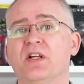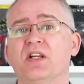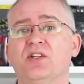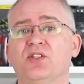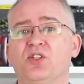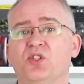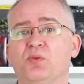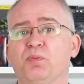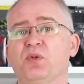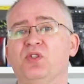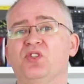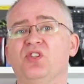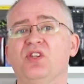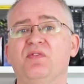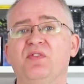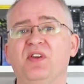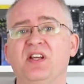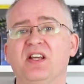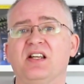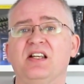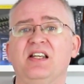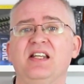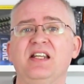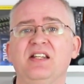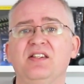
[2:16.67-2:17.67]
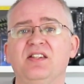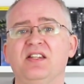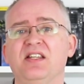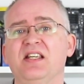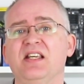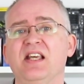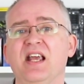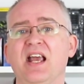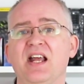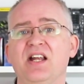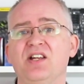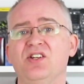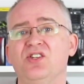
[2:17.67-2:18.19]
specifically the
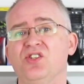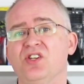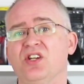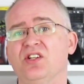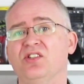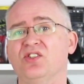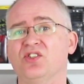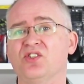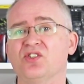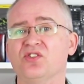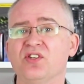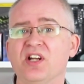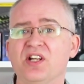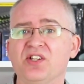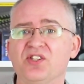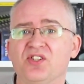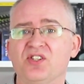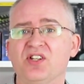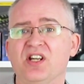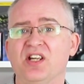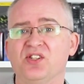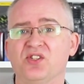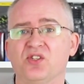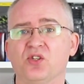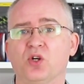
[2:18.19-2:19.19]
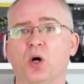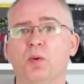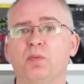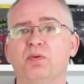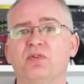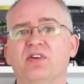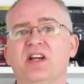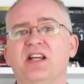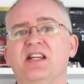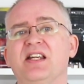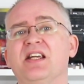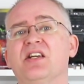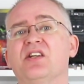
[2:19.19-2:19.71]
engine stress test
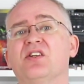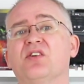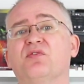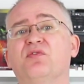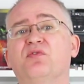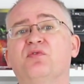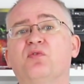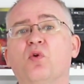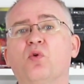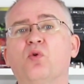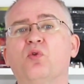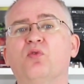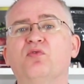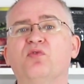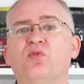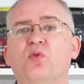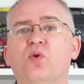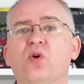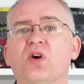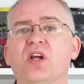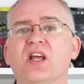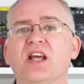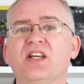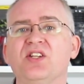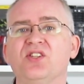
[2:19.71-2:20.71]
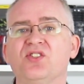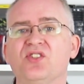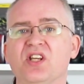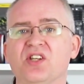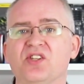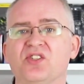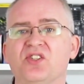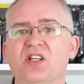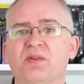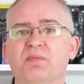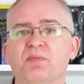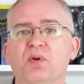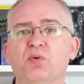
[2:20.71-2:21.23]
operating at a full 4K
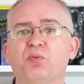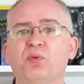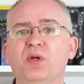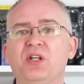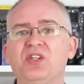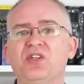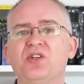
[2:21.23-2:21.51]
60, but we